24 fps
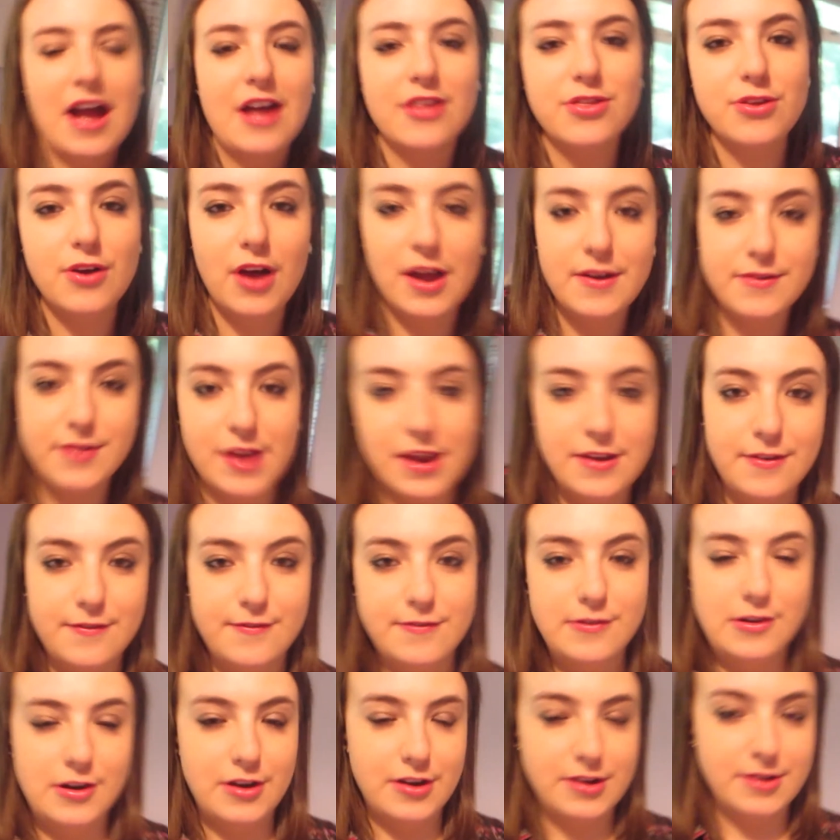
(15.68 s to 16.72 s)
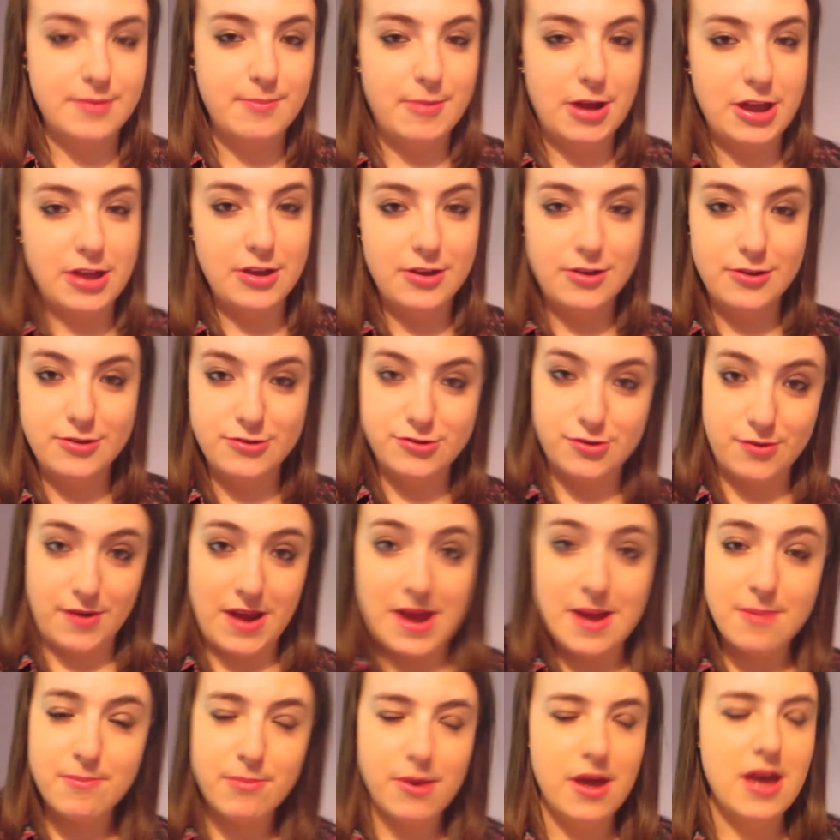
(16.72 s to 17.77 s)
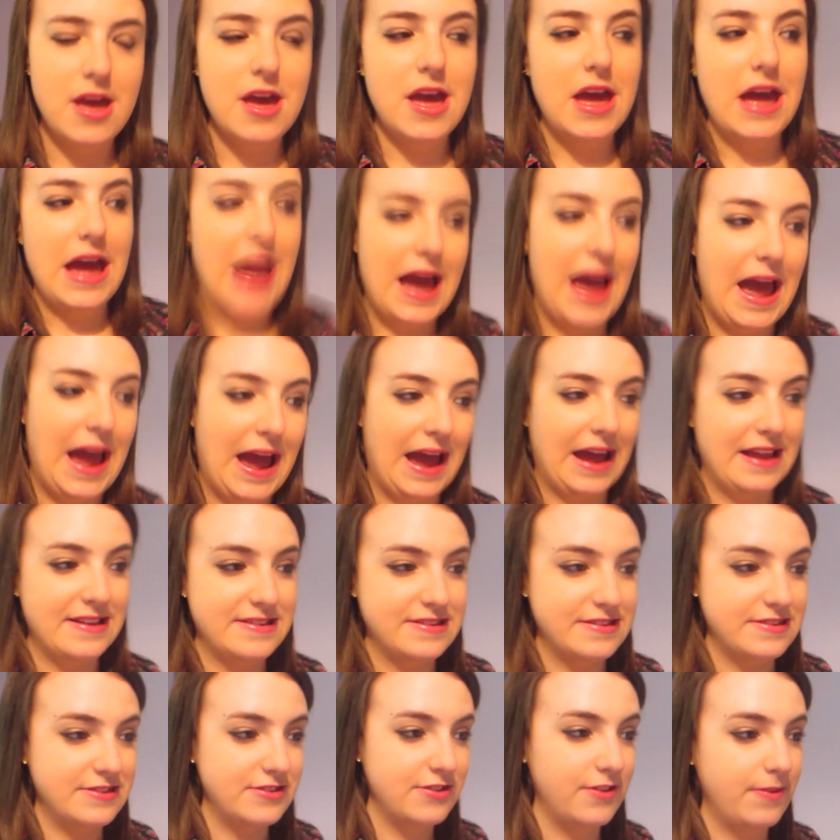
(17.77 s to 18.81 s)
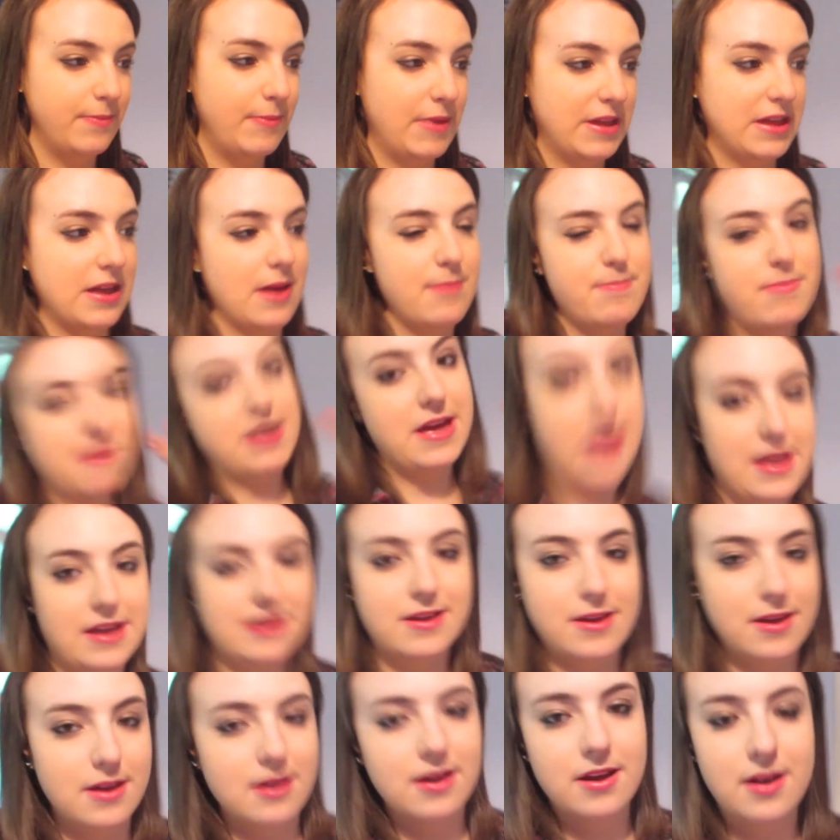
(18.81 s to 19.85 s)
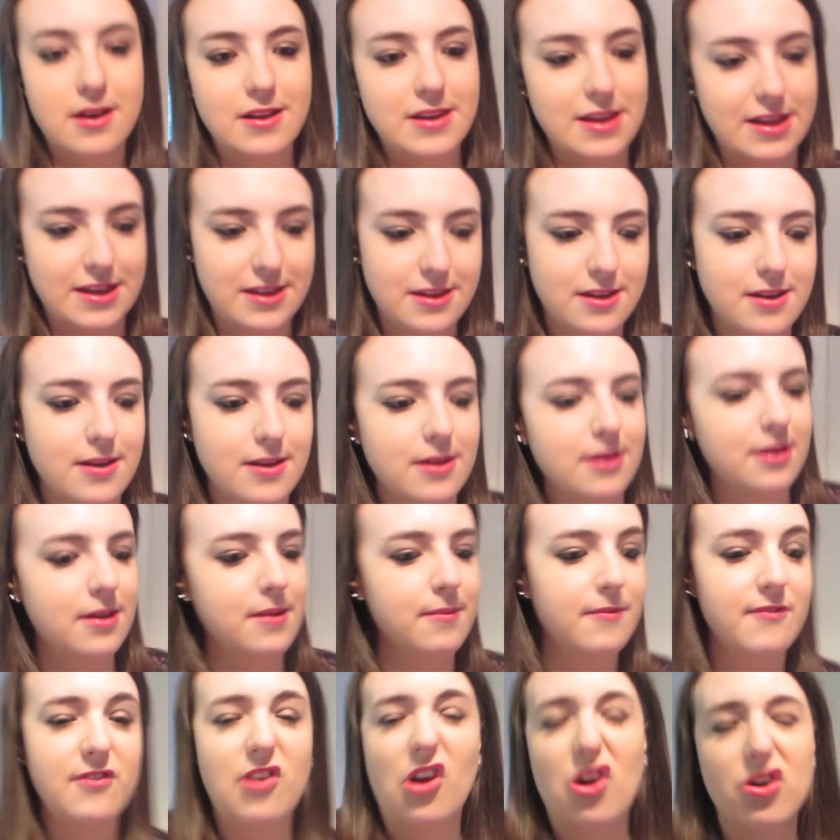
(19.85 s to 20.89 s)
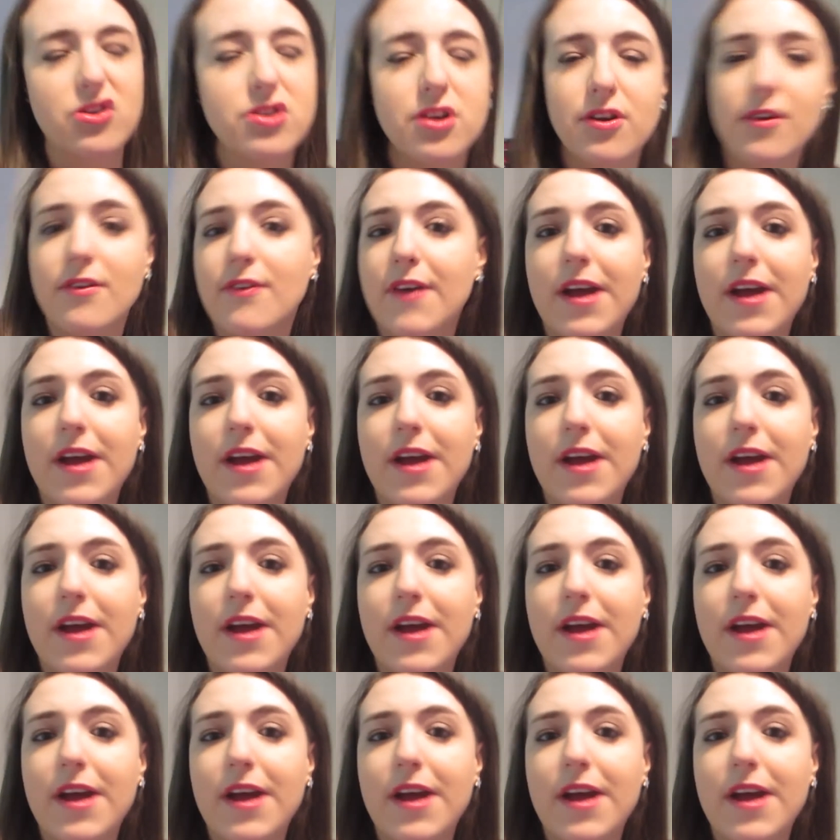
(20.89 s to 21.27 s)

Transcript: I thought I'd kind of vlog my whole trip and just make a big like, vlog of